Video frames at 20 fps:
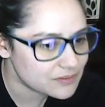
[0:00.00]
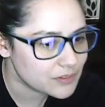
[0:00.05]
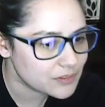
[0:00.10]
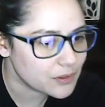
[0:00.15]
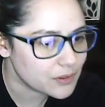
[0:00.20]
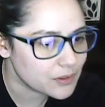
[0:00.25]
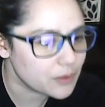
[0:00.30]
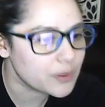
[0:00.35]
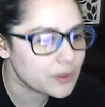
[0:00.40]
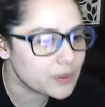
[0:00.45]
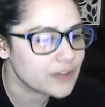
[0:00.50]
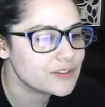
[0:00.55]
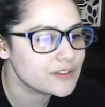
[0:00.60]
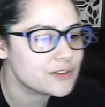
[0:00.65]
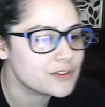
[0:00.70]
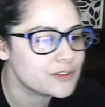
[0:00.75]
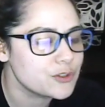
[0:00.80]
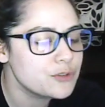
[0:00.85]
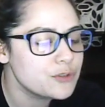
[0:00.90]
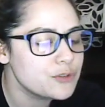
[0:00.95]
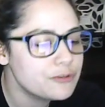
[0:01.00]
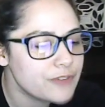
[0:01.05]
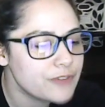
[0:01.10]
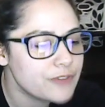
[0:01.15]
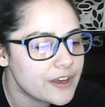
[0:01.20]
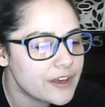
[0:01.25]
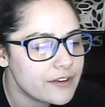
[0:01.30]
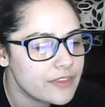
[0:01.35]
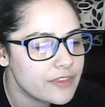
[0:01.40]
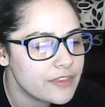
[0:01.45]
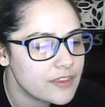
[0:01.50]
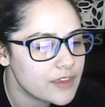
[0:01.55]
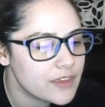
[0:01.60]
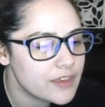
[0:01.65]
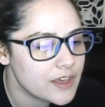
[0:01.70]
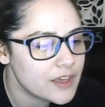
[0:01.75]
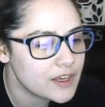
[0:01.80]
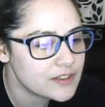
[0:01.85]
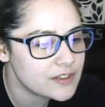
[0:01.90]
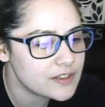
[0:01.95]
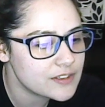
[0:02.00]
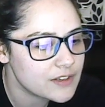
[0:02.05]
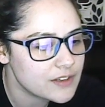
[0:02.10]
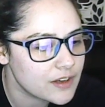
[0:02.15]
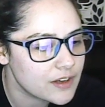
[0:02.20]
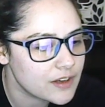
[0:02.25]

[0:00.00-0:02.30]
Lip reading: Okay, so you found that